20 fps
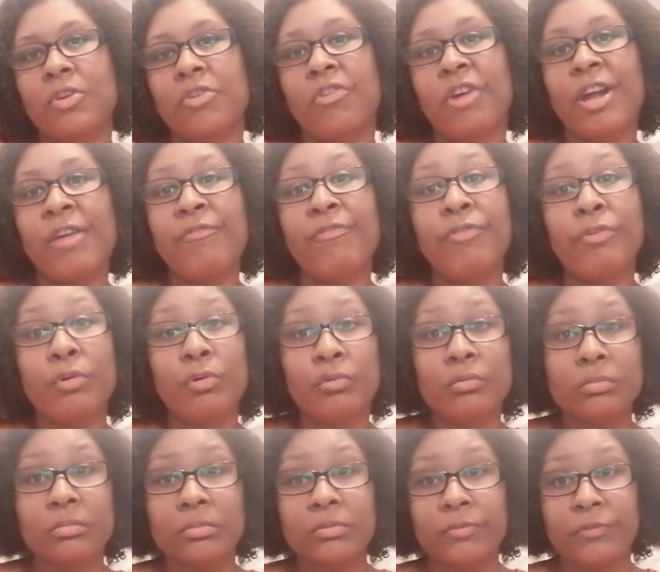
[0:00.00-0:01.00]

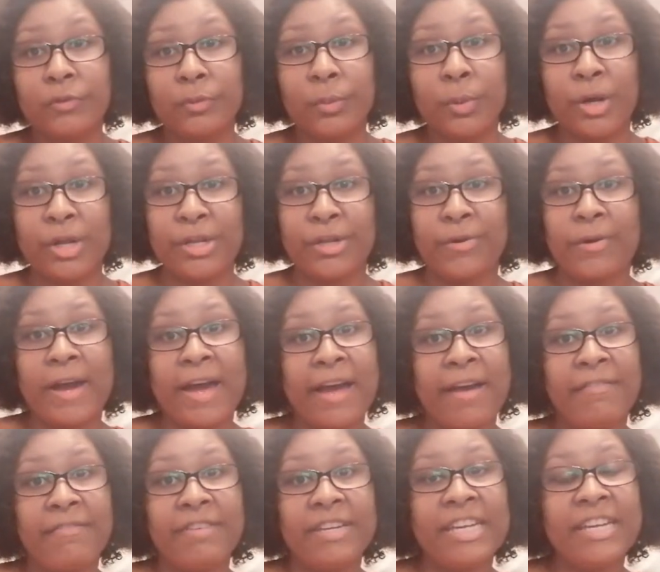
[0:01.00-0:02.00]
grateful for what you
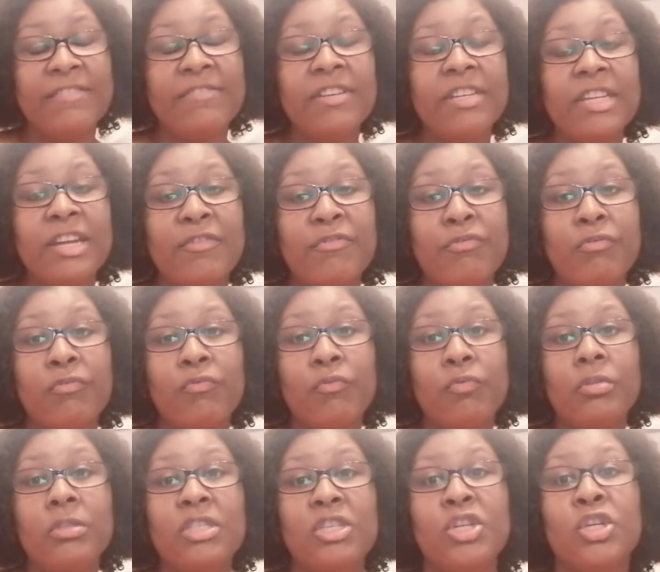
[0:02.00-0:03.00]
have, even if
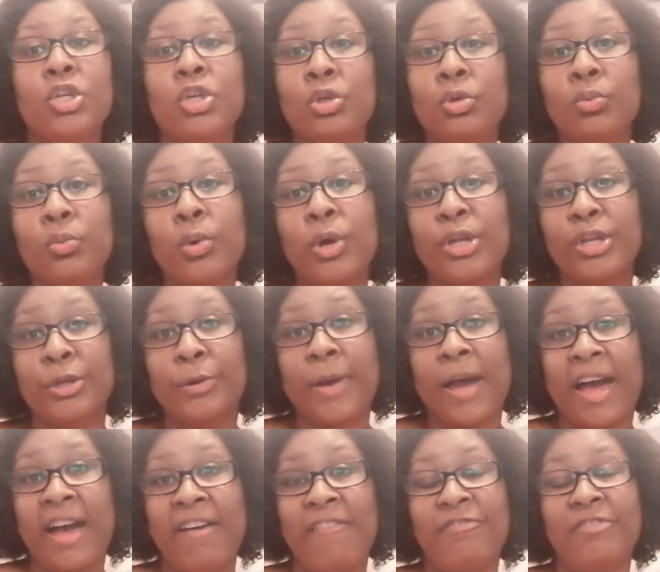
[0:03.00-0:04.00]
to you what you
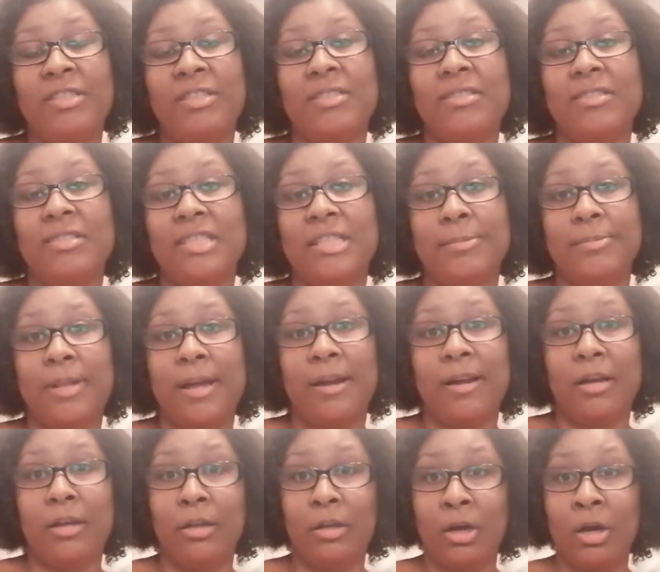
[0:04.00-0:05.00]
have doesn't seem
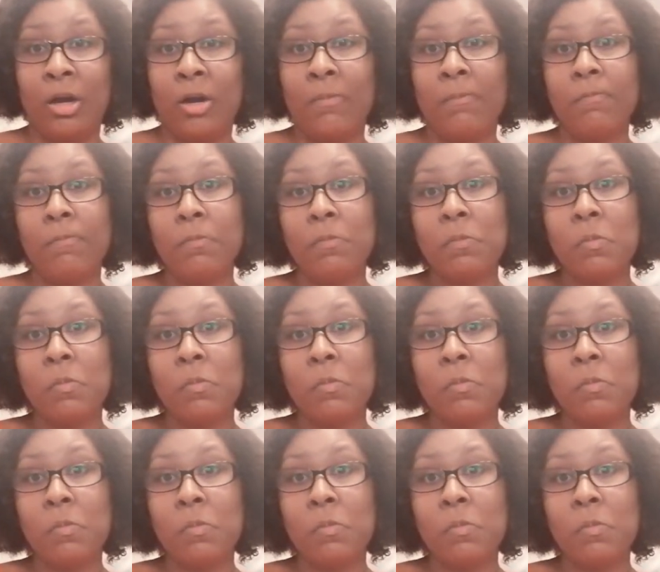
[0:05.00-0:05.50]
like a lot.